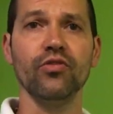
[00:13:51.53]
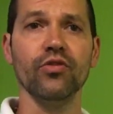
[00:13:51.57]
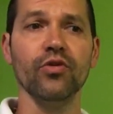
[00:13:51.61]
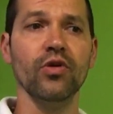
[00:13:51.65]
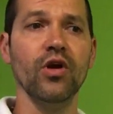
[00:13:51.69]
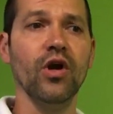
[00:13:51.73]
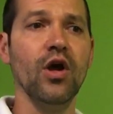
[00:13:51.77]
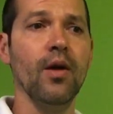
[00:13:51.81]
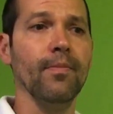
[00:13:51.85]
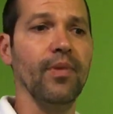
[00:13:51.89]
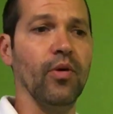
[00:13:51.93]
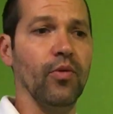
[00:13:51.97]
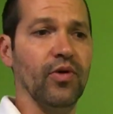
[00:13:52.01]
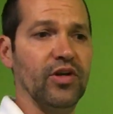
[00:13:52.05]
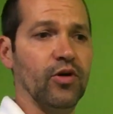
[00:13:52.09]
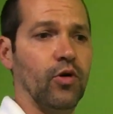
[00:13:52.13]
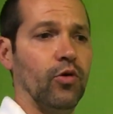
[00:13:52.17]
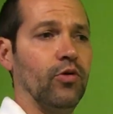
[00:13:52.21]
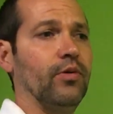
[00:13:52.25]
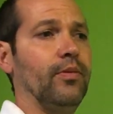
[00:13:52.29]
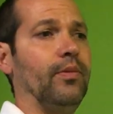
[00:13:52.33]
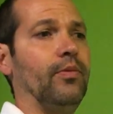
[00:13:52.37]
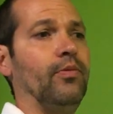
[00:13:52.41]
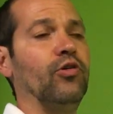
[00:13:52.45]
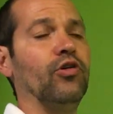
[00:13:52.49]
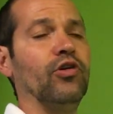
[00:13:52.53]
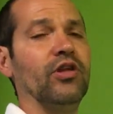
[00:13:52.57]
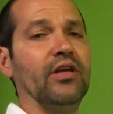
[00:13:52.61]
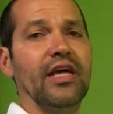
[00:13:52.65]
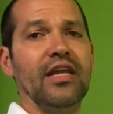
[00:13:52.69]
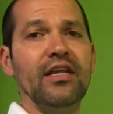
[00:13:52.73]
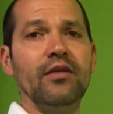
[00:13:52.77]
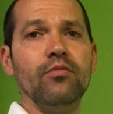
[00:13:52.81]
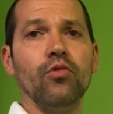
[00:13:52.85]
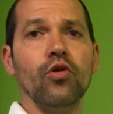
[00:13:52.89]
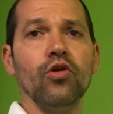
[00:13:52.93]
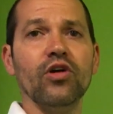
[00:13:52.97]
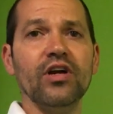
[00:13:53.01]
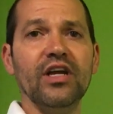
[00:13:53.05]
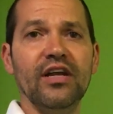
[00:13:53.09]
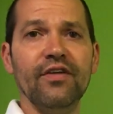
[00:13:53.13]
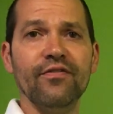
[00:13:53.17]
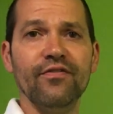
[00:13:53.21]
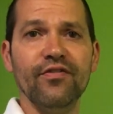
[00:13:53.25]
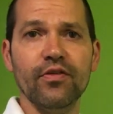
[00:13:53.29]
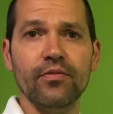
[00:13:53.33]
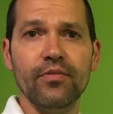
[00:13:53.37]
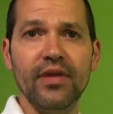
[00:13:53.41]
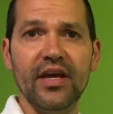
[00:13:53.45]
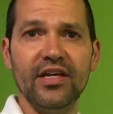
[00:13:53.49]
through. But we don't want to be putting any more
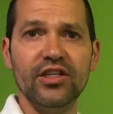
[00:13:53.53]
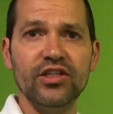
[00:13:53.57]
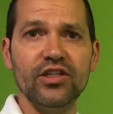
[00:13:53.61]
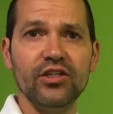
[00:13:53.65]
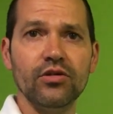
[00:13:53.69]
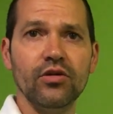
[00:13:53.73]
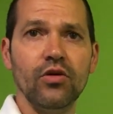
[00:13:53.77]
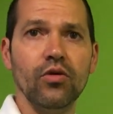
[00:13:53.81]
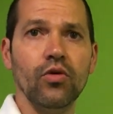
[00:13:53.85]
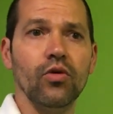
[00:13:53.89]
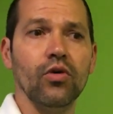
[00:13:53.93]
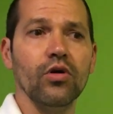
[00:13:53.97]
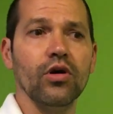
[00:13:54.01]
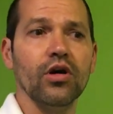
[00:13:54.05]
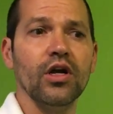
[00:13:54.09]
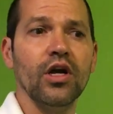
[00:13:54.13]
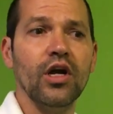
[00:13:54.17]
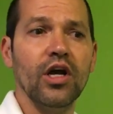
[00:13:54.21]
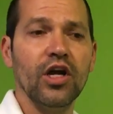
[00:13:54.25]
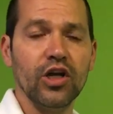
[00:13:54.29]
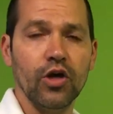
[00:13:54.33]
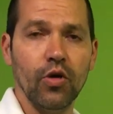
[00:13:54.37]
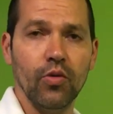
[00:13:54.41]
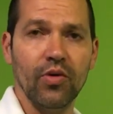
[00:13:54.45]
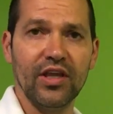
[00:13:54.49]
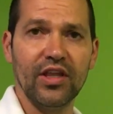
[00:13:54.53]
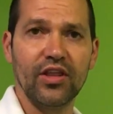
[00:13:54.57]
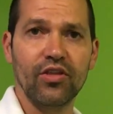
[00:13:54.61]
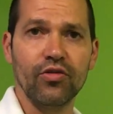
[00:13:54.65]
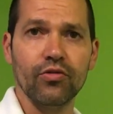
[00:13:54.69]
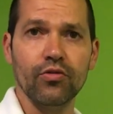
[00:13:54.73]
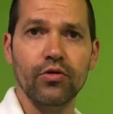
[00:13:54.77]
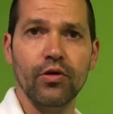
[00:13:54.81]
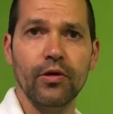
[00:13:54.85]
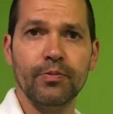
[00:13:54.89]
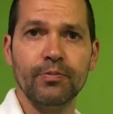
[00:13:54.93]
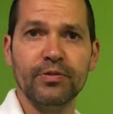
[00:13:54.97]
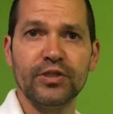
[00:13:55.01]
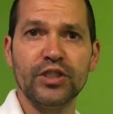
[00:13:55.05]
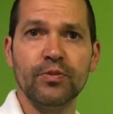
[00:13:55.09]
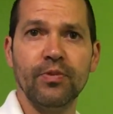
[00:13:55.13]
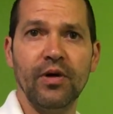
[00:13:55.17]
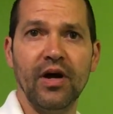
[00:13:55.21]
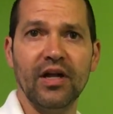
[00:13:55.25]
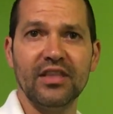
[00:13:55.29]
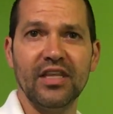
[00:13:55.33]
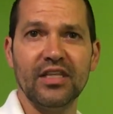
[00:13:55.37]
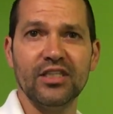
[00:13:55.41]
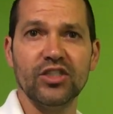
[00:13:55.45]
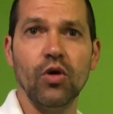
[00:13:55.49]
inflammation or going through a
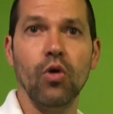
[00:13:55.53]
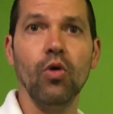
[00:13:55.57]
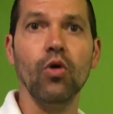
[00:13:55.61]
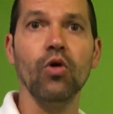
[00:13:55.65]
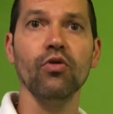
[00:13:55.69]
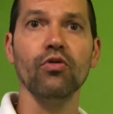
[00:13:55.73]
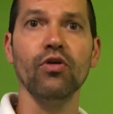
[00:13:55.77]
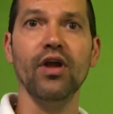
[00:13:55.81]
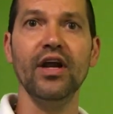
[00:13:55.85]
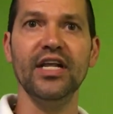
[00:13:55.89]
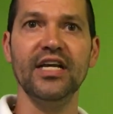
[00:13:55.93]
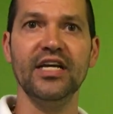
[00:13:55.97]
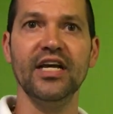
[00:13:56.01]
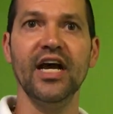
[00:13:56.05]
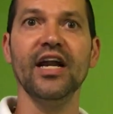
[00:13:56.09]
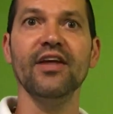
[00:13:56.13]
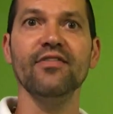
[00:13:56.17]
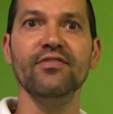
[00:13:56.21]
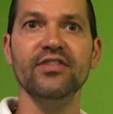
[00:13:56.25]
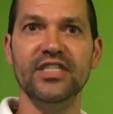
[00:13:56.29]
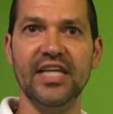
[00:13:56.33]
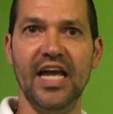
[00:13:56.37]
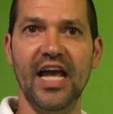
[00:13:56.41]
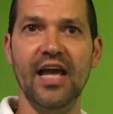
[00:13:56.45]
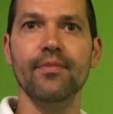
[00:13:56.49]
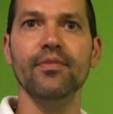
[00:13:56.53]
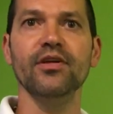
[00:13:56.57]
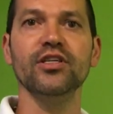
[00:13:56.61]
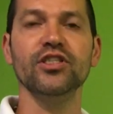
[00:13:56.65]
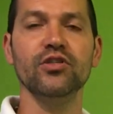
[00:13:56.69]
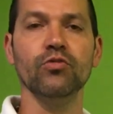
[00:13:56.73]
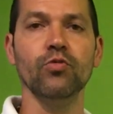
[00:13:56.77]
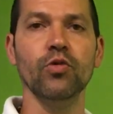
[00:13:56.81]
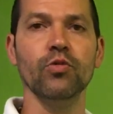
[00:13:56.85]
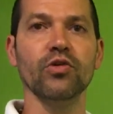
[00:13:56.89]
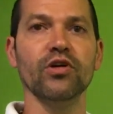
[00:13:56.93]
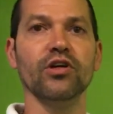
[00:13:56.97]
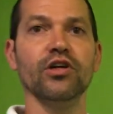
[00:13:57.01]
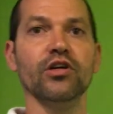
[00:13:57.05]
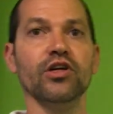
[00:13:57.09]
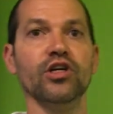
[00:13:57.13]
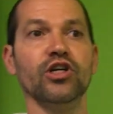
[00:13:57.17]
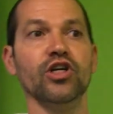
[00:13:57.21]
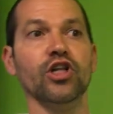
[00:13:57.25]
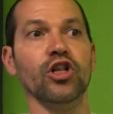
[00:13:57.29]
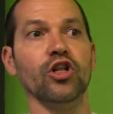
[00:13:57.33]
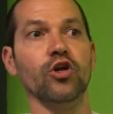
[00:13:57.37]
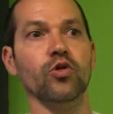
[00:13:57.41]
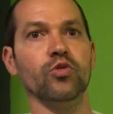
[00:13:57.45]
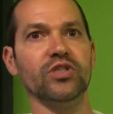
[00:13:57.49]
spot that's already kind of damaged when we're
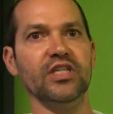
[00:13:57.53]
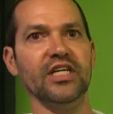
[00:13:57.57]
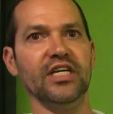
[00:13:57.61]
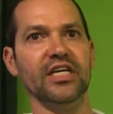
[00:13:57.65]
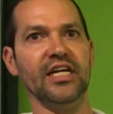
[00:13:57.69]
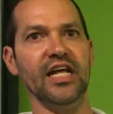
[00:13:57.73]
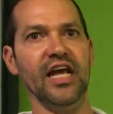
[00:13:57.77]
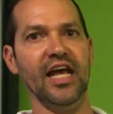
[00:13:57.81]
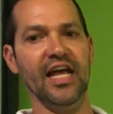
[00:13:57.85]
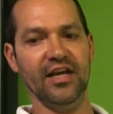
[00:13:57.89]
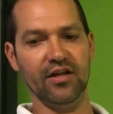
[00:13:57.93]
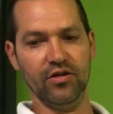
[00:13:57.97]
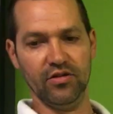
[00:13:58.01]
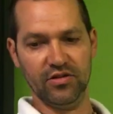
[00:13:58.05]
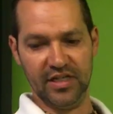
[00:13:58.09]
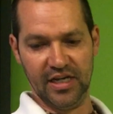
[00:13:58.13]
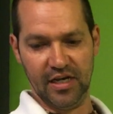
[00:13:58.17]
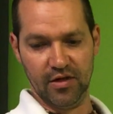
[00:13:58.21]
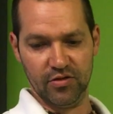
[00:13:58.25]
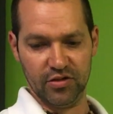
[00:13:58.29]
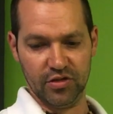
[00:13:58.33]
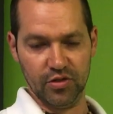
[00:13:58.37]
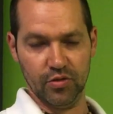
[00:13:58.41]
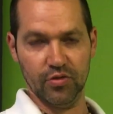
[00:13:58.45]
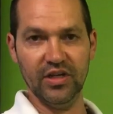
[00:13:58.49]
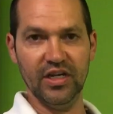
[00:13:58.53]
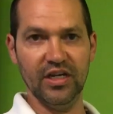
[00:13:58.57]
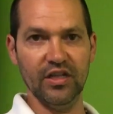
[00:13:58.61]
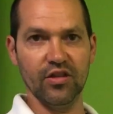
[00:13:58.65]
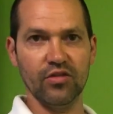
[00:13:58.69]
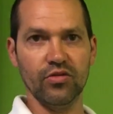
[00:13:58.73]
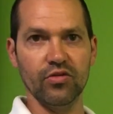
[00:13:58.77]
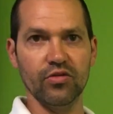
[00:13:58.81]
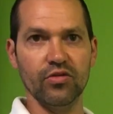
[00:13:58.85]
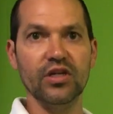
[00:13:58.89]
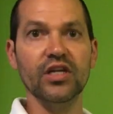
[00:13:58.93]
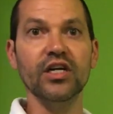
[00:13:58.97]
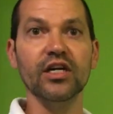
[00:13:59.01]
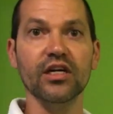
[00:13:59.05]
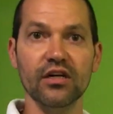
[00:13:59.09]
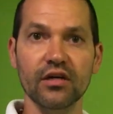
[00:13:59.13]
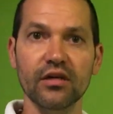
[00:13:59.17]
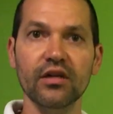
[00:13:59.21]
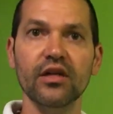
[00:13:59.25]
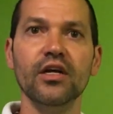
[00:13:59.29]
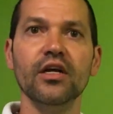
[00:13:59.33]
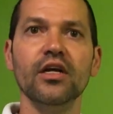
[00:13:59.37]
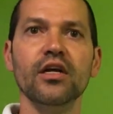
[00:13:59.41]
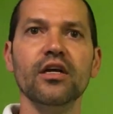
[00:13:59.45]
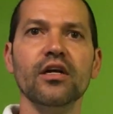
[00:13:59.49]
closing an angle down, so in through
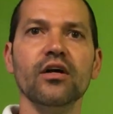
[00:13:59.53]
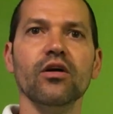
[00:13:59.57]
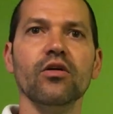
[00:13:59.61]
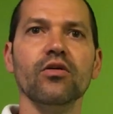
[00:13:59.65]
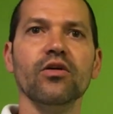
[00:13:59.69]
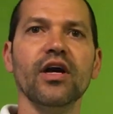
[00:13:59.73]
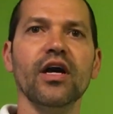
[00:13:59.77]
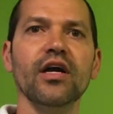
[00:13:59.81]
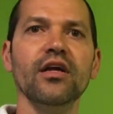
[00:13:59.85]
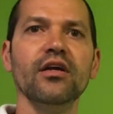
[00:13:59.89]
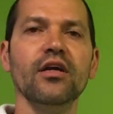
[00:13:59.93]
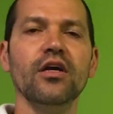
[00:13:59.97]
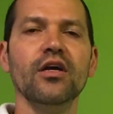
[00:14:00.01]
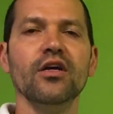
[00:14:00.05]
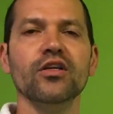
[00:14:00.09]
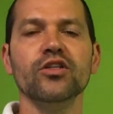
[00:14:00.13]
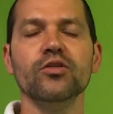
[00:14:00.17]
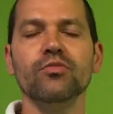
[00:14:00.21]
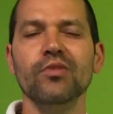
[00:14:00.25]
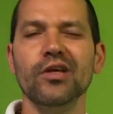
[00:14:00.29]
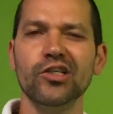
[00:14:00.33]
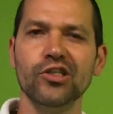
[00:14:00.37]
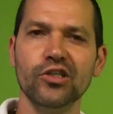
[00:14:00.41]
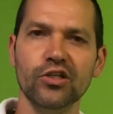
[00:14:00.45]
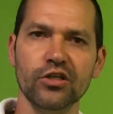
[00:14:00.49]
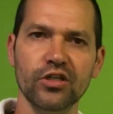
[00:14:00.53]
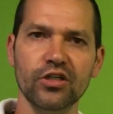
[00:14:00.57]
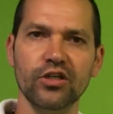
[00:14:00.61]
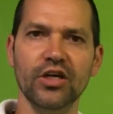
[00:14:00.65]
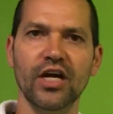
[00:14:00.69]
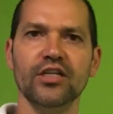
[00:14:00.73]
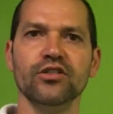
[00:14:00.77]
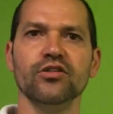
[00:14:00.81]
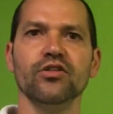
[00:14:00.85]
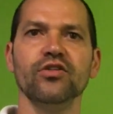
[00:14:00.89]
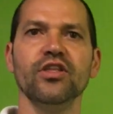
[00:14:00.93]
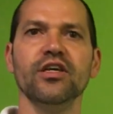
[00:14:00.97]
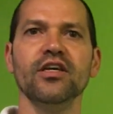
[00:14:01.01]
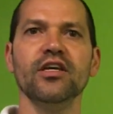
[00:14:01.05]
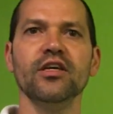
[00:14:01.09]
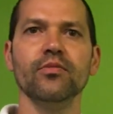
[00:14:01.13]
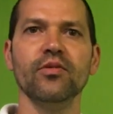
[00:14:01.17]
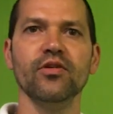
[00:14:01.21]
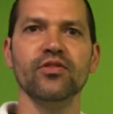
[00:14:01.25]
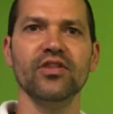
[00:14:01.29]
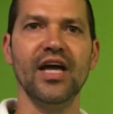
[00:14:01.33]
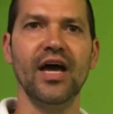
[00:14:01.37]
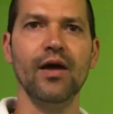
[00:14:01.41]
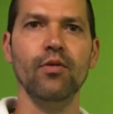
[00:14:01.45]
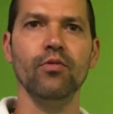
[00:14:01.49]
here, okay? So make sure you guys are thinking
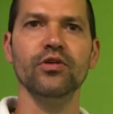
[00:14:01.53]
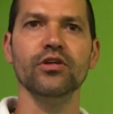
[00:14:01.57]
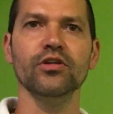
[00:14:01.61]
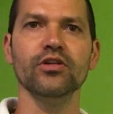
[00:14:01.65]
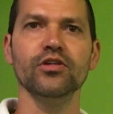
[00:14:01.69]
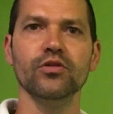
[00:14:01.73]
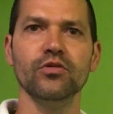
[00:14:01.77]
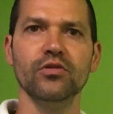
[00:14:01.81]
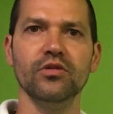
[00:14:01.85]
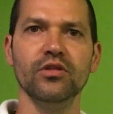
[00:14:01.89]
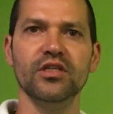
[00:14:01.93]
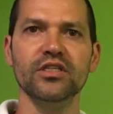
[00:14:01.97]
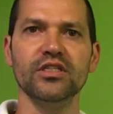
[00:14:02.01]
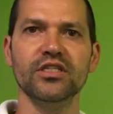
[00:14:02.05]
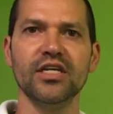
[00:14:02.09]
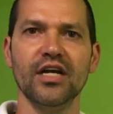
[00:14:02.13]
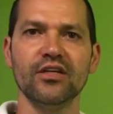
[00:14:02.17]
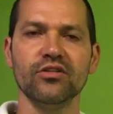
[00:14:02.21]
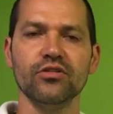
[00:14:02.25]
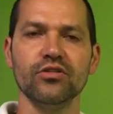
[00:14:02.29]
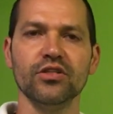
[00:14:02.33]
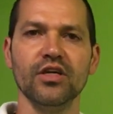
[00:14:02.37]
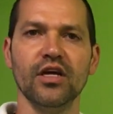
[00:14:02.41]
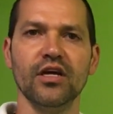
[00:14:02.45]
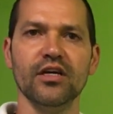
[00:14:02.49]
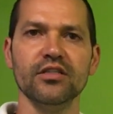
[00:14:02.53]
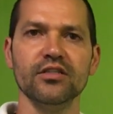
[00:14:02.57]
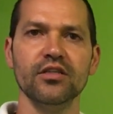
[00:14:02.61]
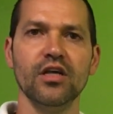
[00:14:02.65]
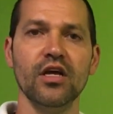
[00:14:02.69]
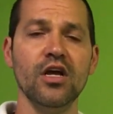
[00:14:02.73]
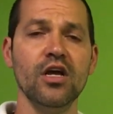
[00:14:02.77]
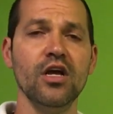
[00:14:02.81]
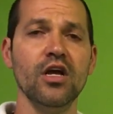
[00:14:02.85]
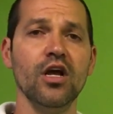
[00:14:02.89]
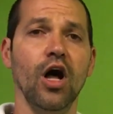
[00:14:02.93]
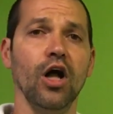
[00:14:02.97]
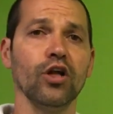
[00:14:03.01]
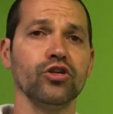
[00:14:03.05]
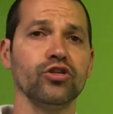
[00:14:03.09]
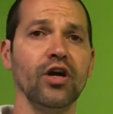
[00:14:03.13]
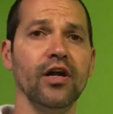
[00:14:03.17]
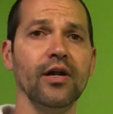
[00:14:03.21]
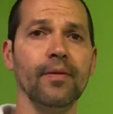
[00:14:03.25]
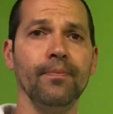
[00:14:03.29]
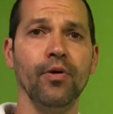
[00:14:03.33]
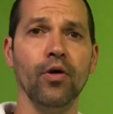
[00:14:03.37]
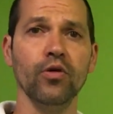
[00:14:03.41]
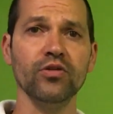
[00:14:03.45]
about that when you're doing these exercises. I'll try to